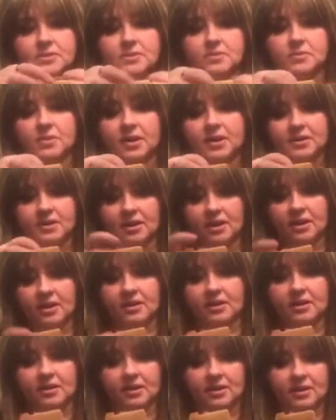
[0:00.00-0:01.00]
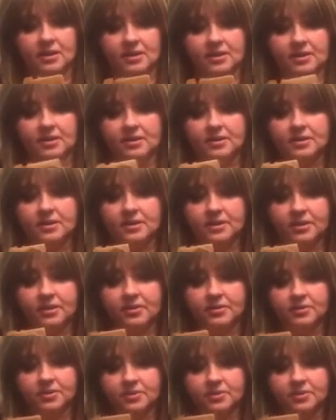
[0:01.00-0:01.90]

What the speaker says: and whatnot, you know,